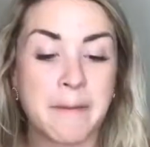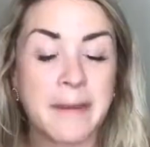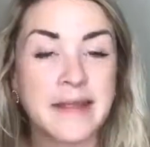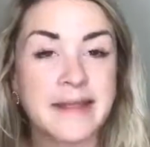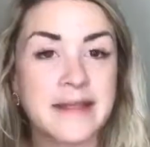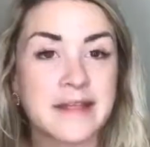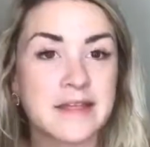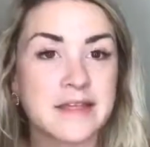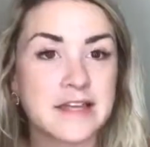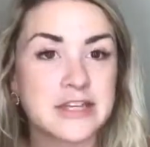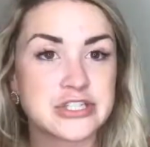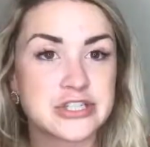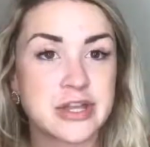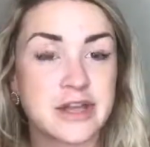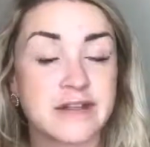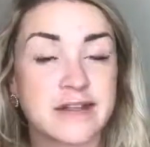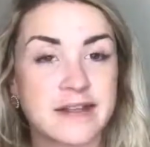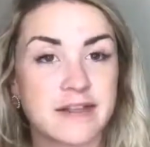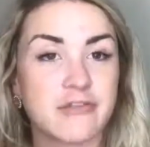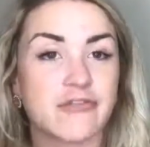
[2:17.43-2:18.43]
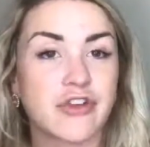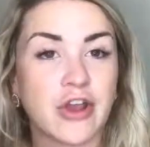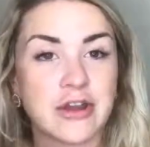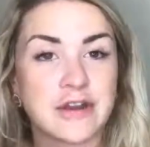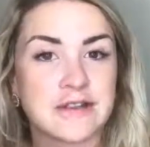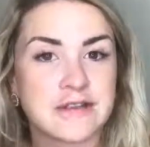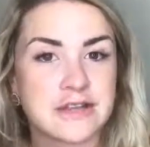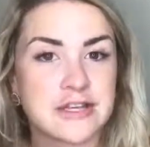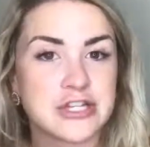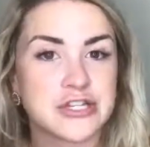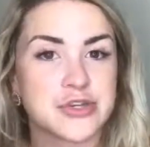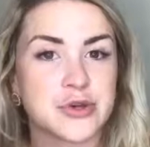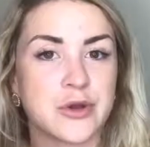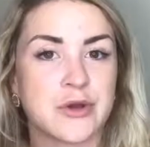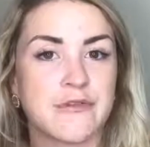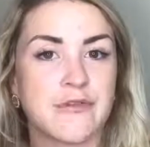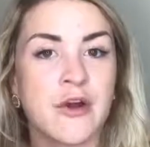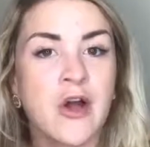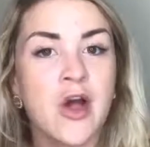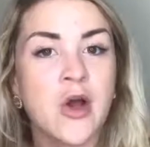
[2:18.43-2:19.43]
Basically, it's trying to teach you
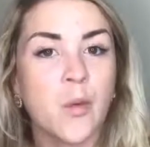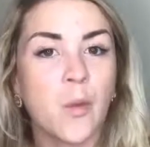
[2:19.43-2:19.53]
of